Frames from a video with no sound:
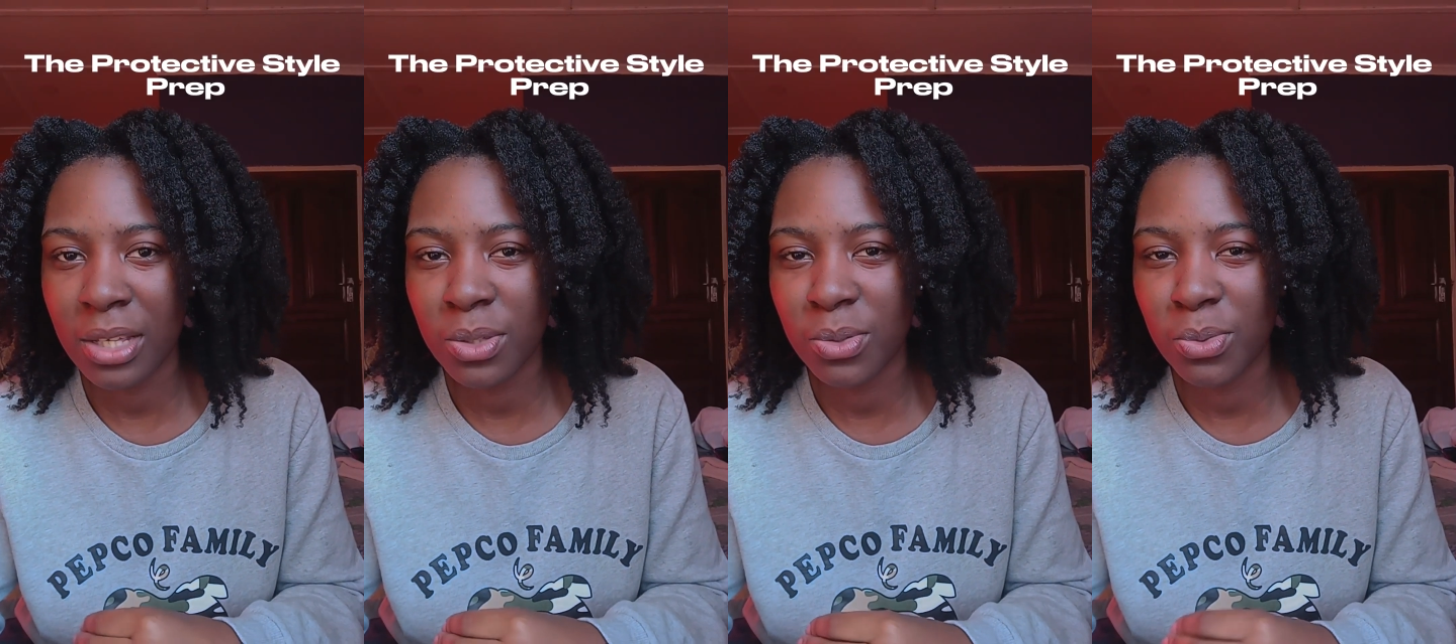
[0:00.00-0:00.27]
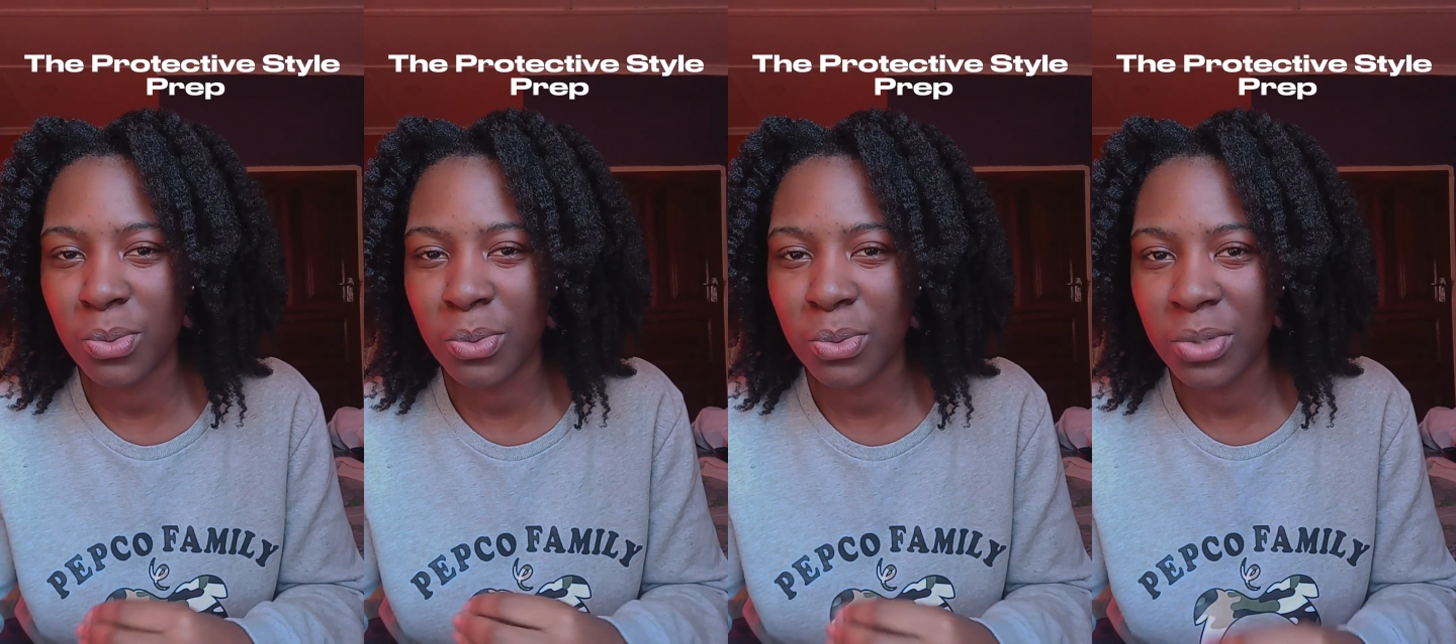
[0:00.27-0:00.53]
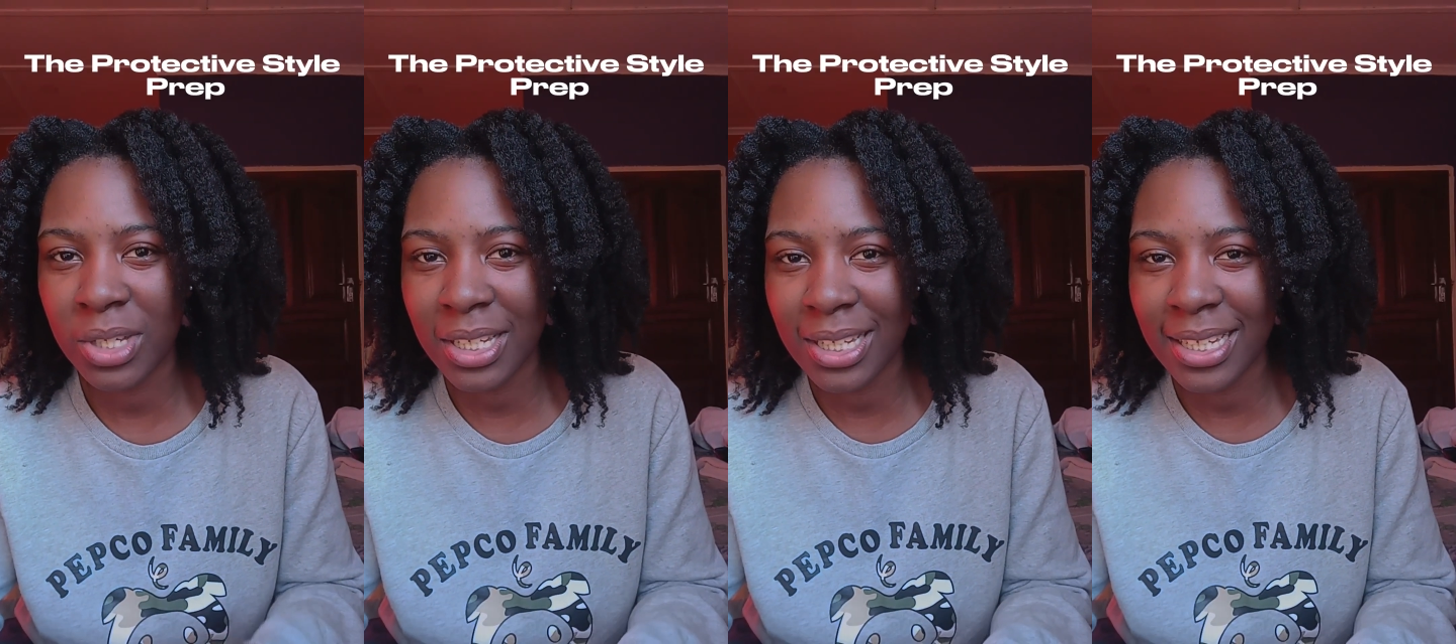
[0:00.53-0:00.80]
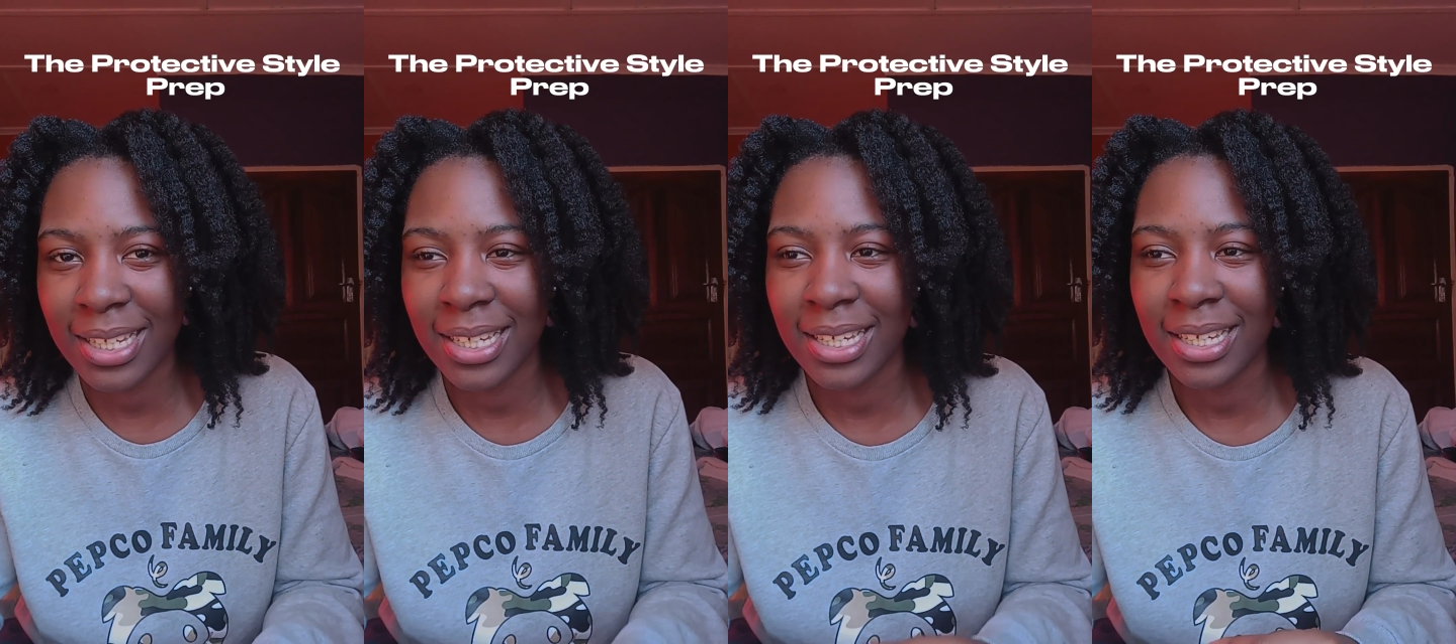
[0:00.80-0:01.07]
it's
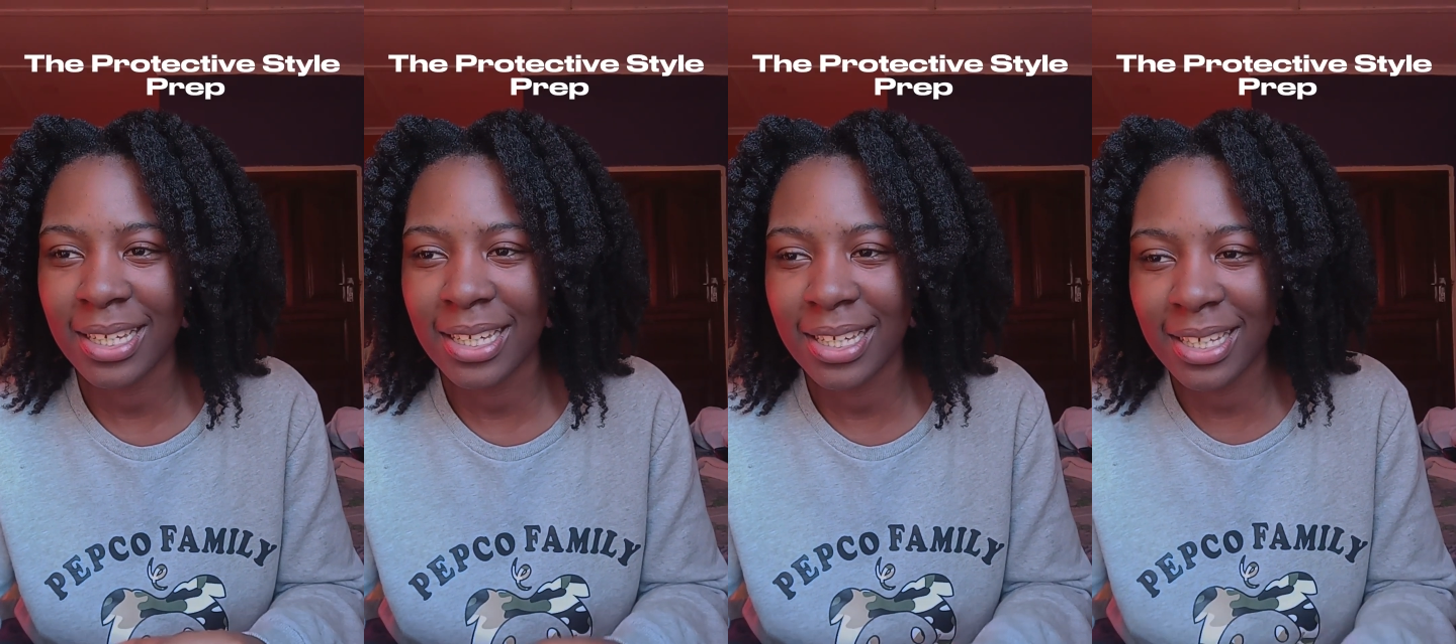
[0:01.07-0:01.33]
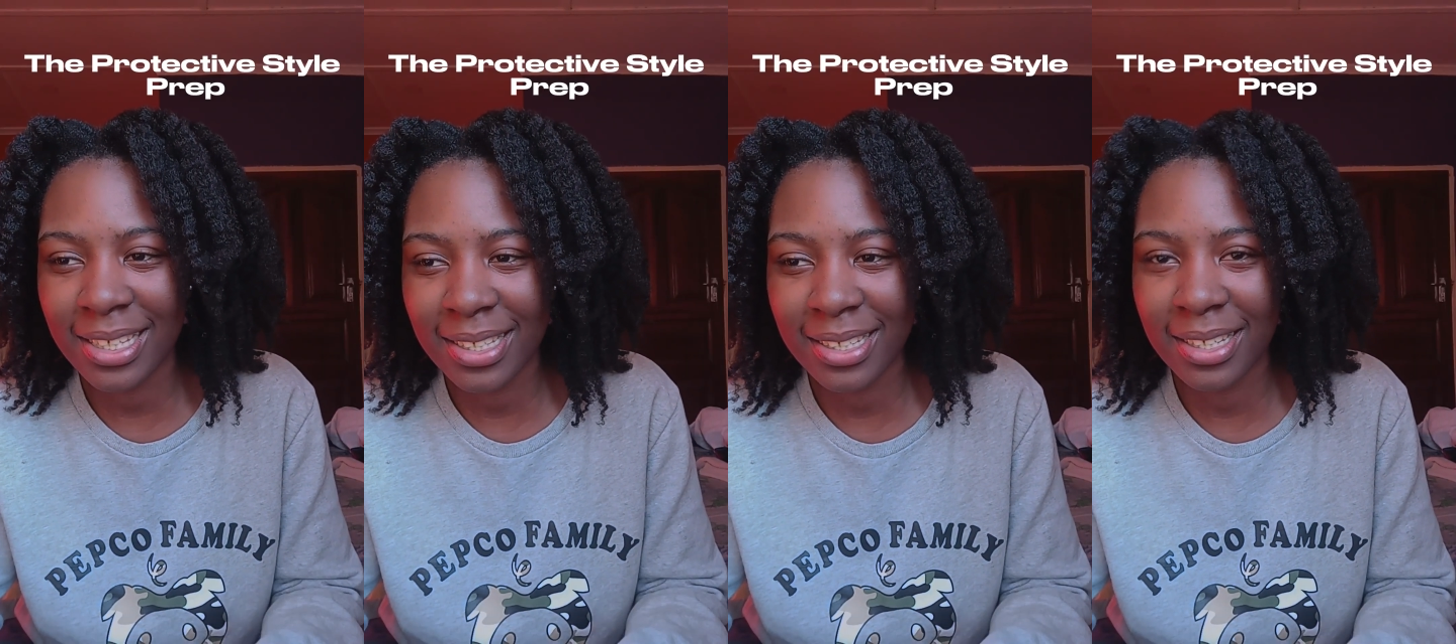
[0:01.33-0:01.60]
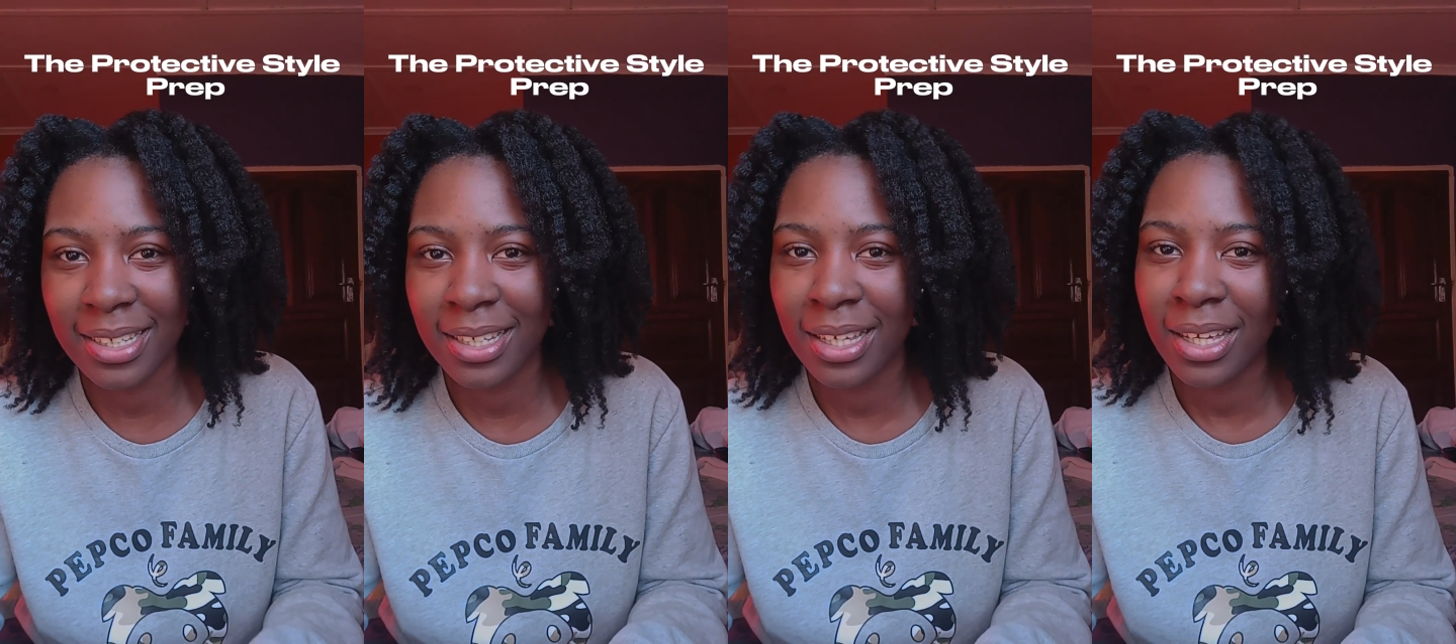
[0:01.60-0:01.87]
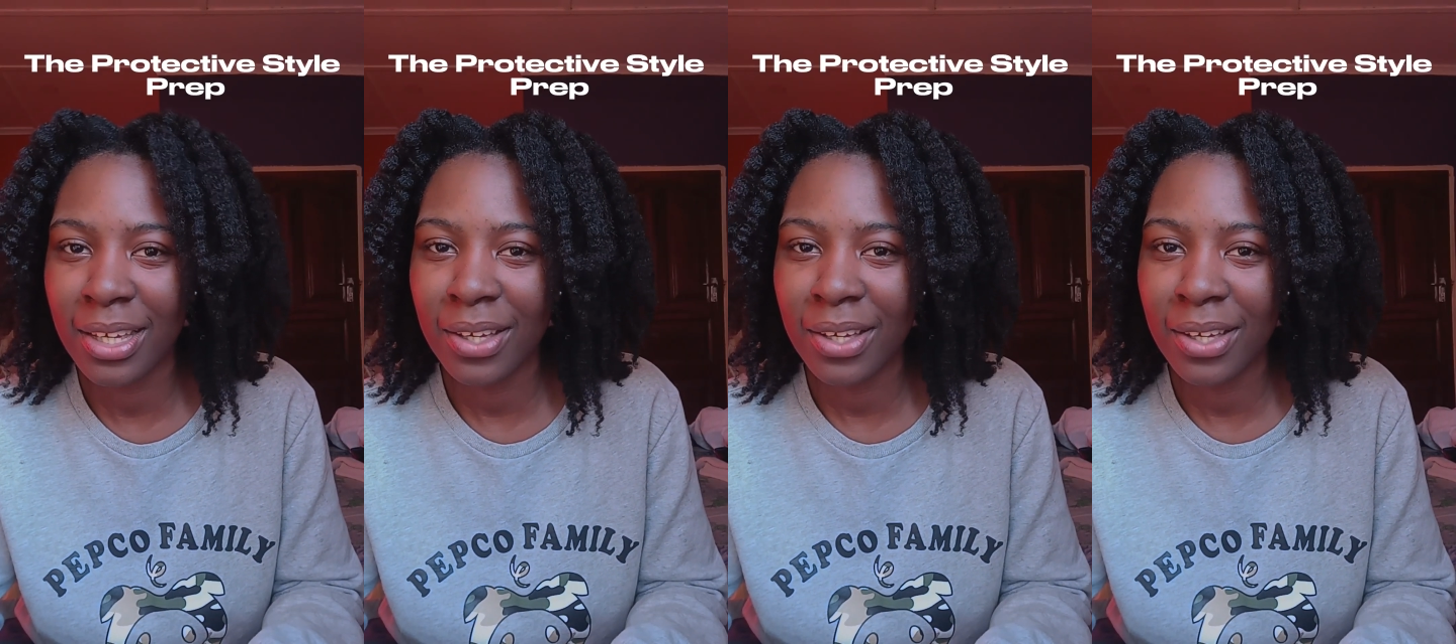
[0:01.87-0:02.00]
really easy